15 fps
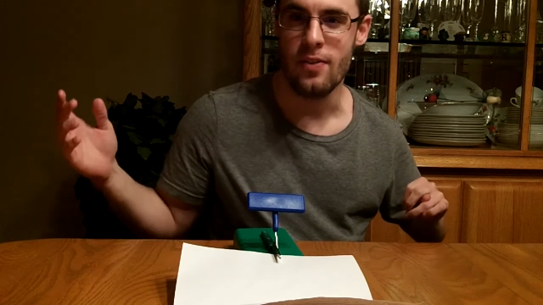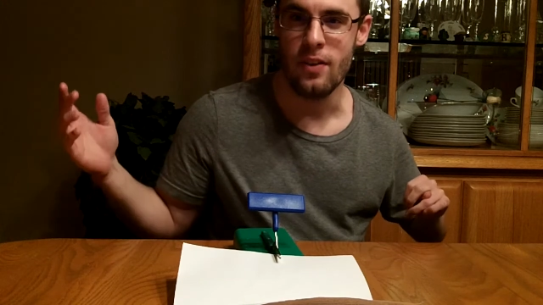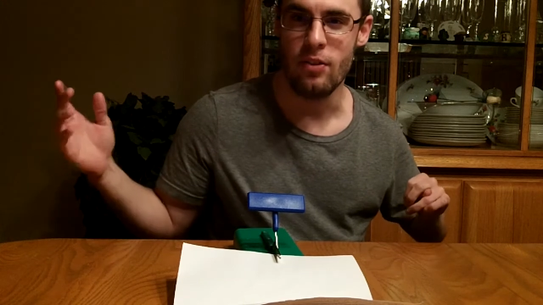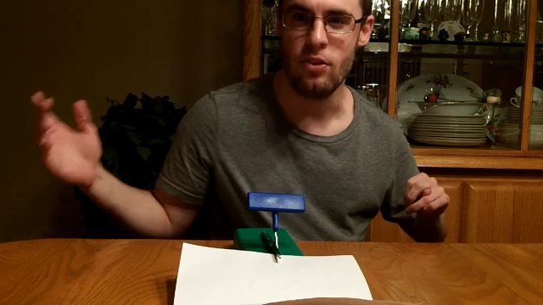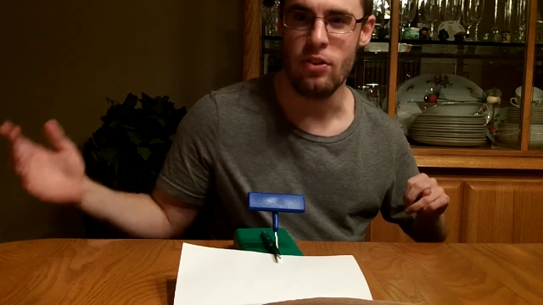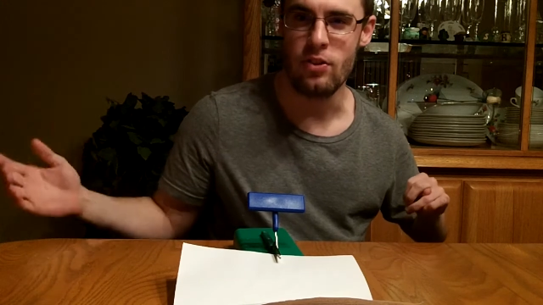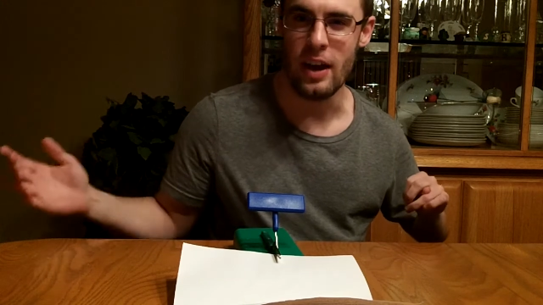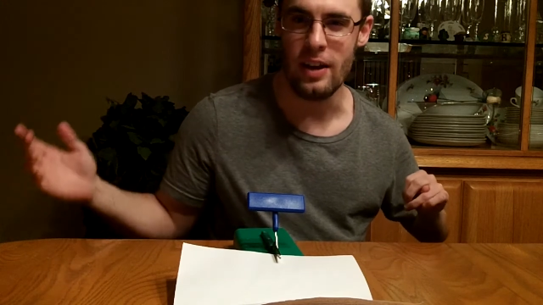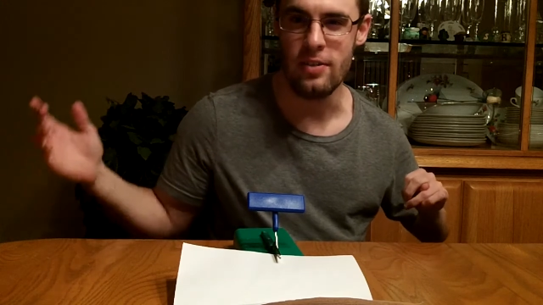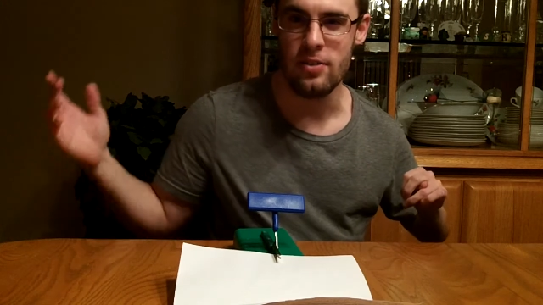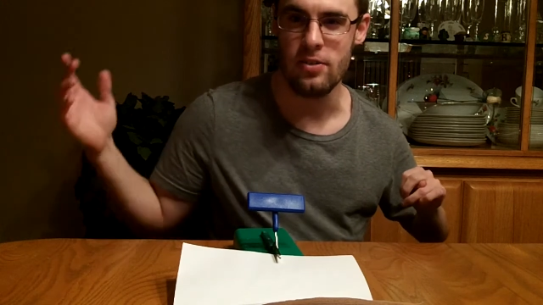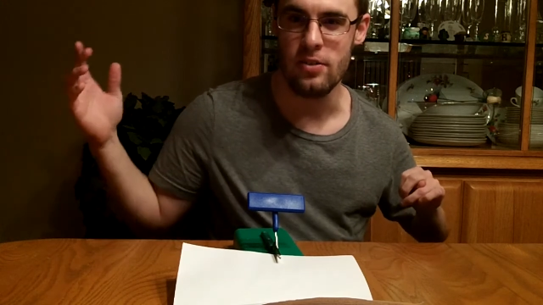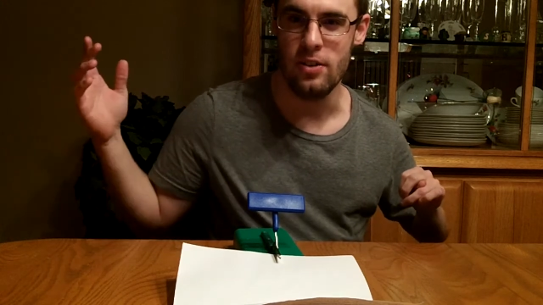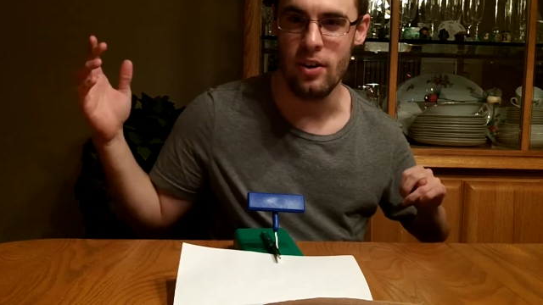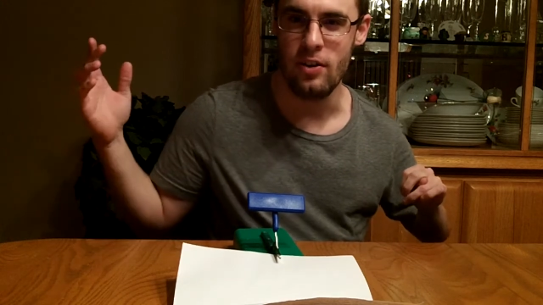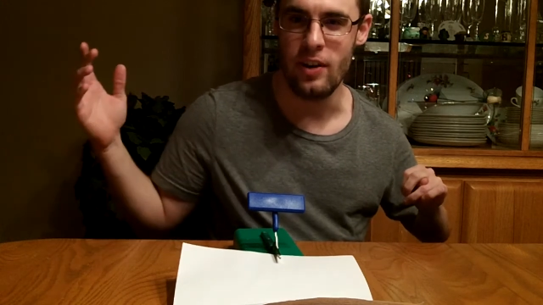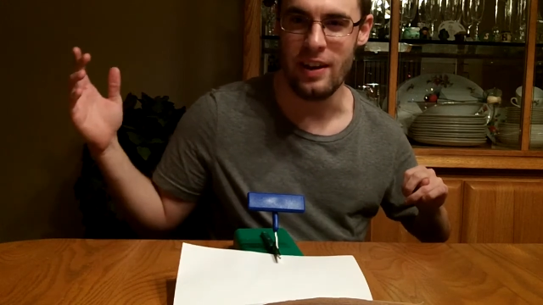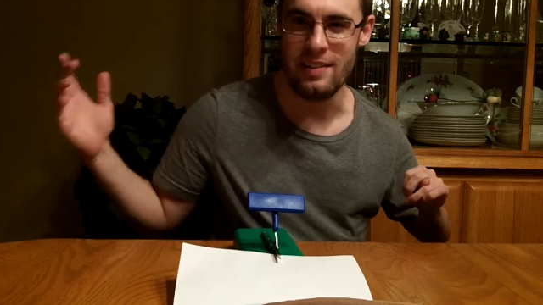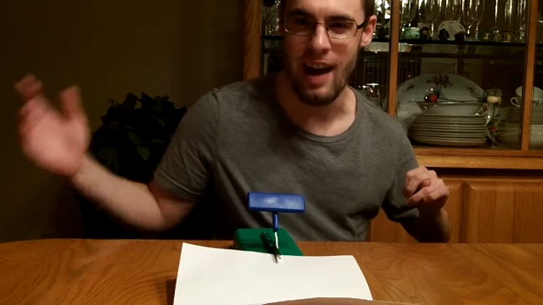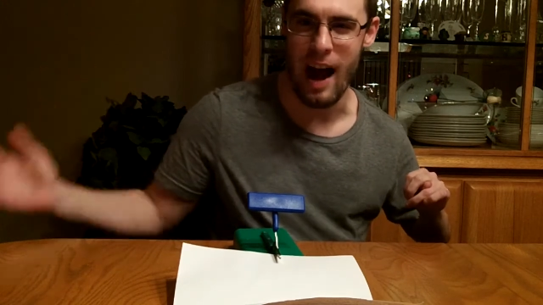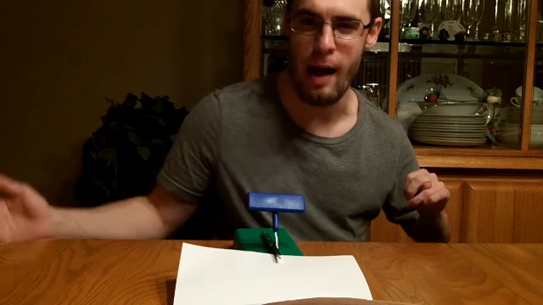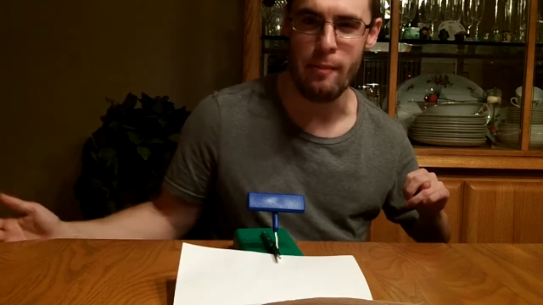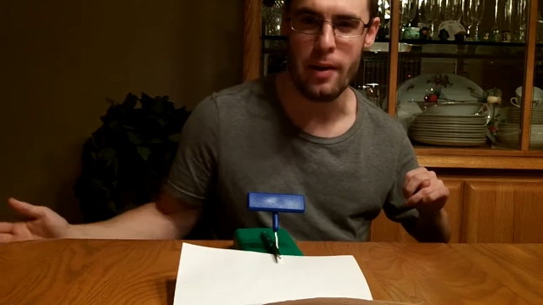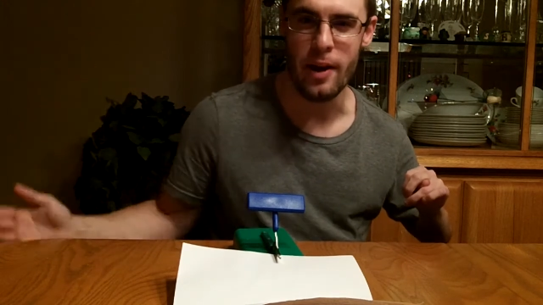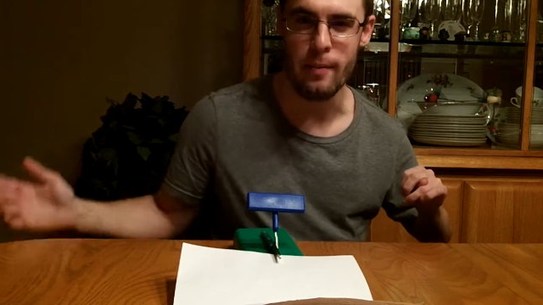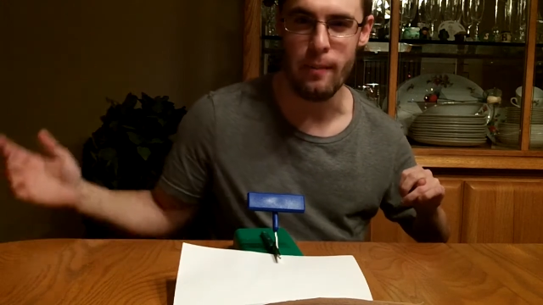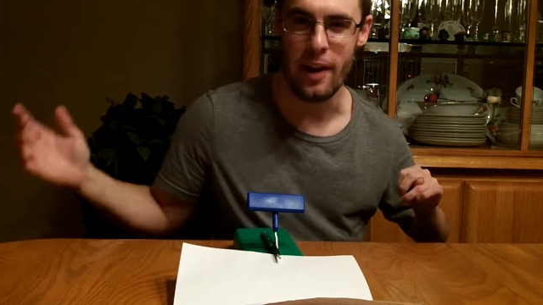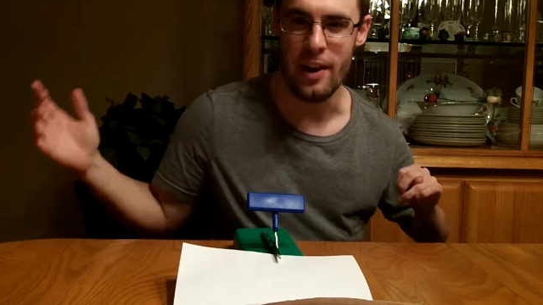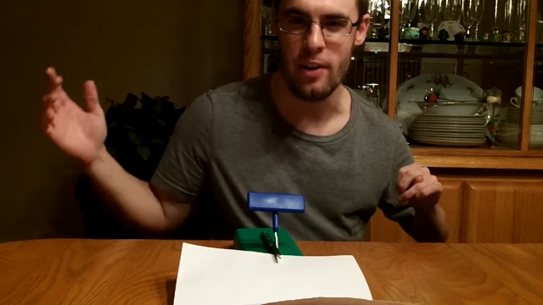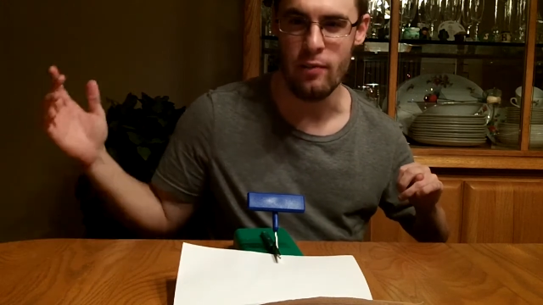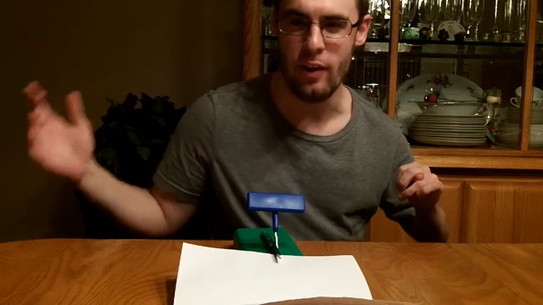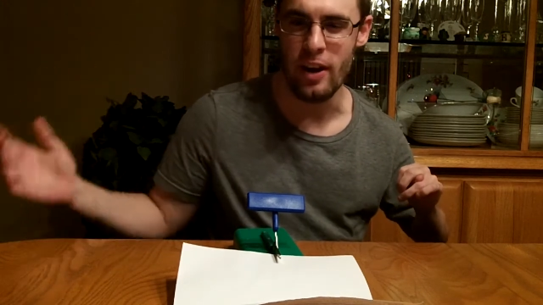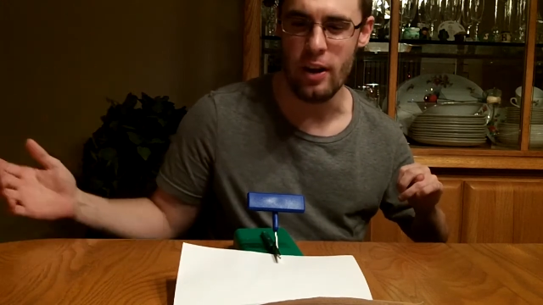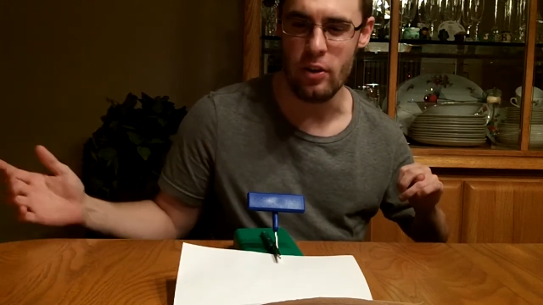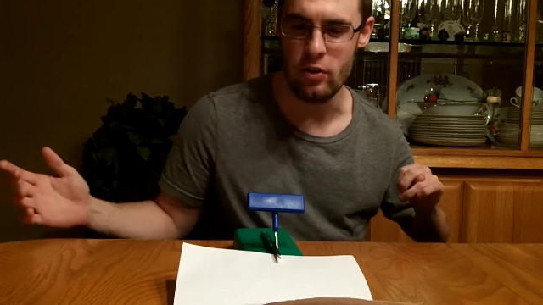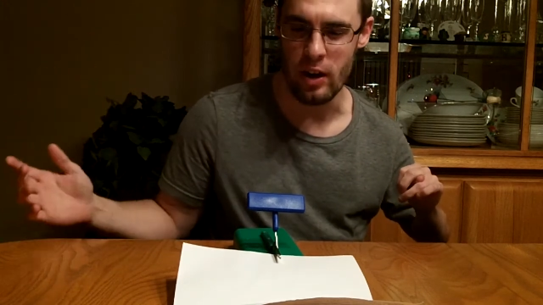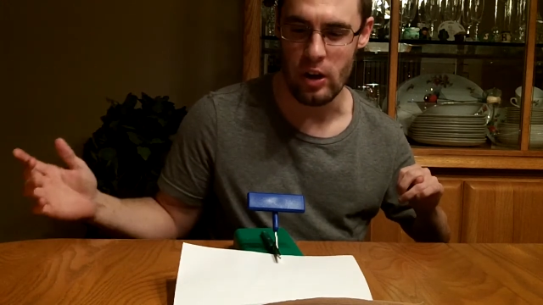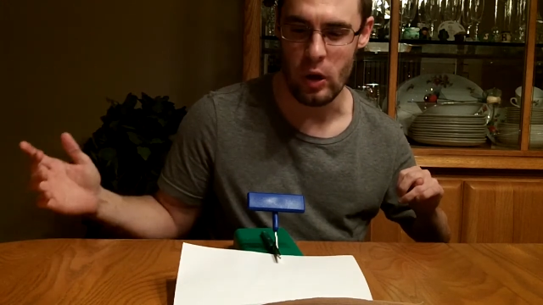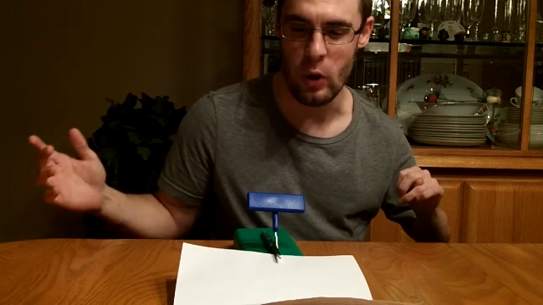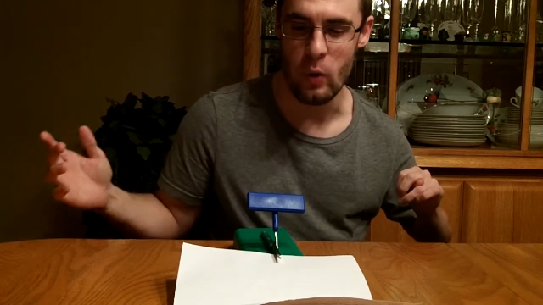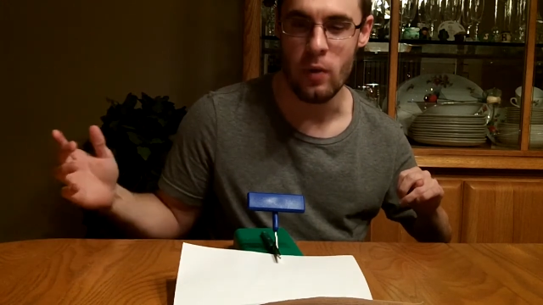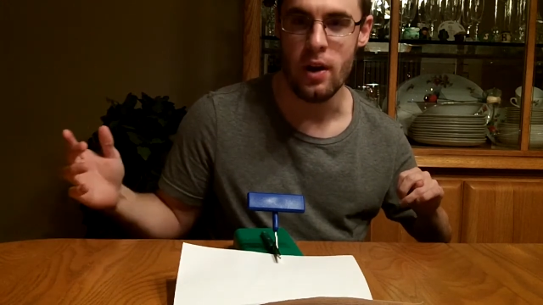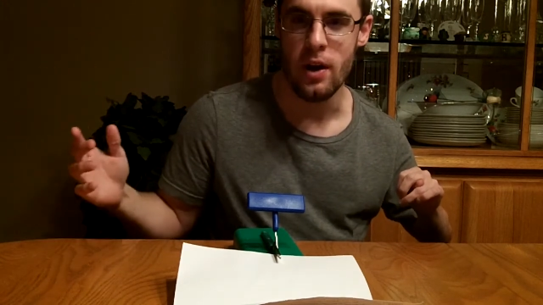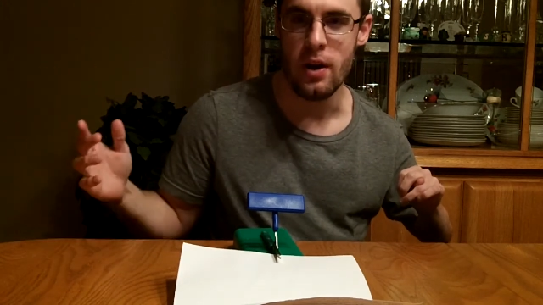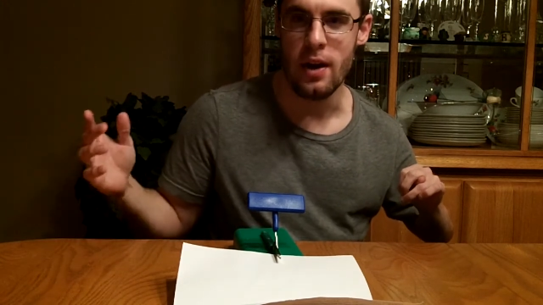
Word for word: This is a this is a topic in many of the videos I do.